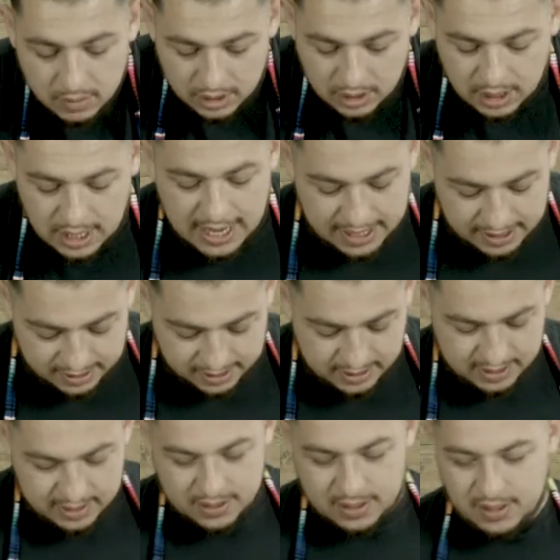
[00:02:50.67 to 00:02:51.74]
Alright,
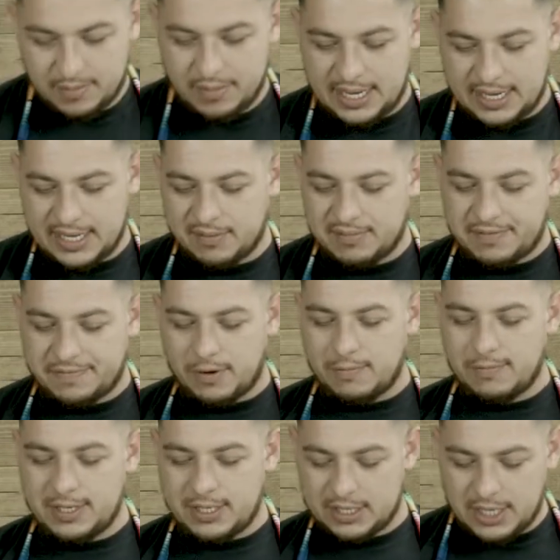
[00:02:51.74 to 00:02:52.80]
but I guess before
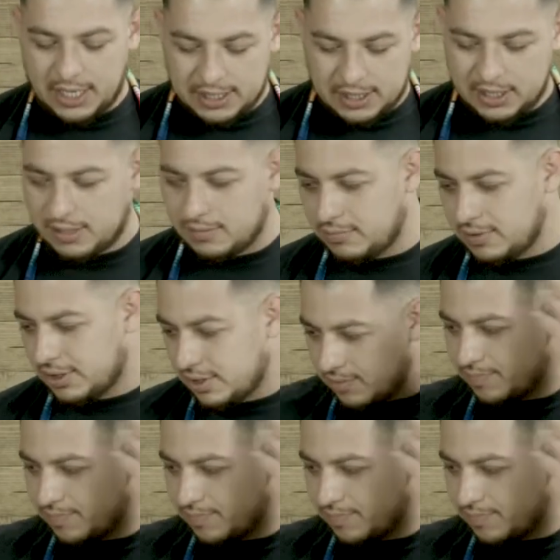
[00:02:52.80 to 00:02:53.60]
we cut them, we should have